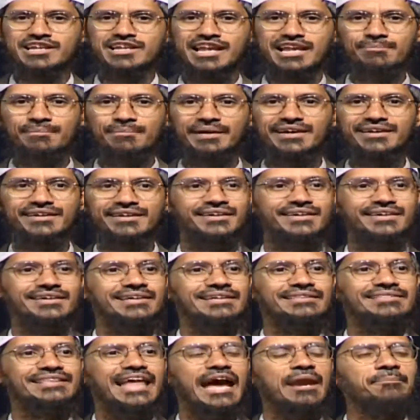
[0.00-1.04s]
element,
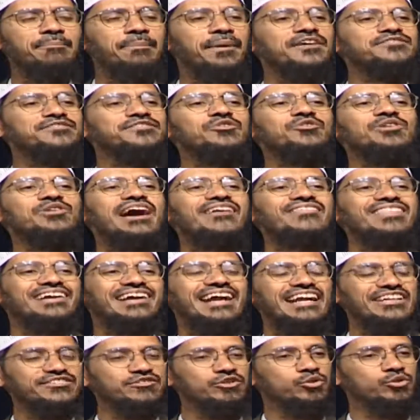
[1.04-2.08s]
that person would have the
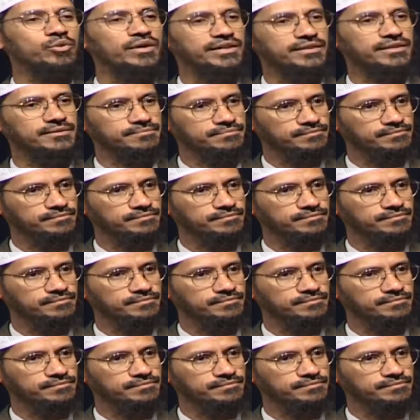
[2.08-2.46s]
guts to do it.